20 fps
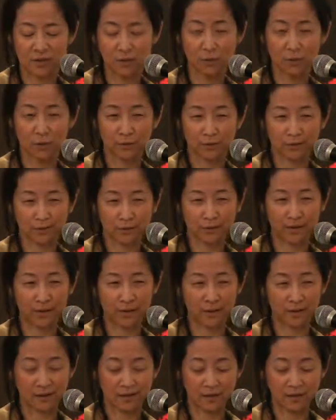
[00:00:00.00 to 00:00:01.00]
who were
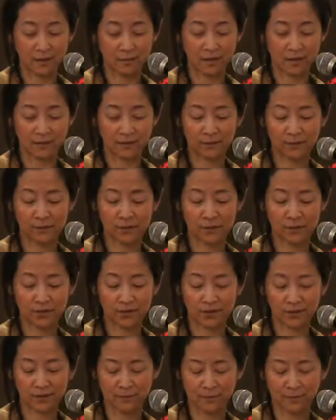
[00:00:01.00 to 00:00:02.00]
fleeing the
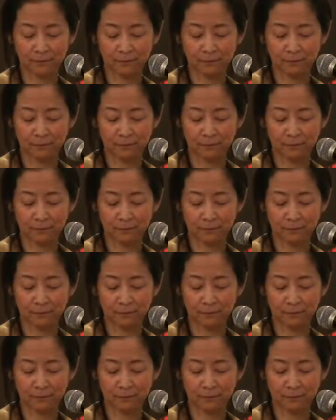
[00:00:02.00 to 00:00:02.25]
revolution.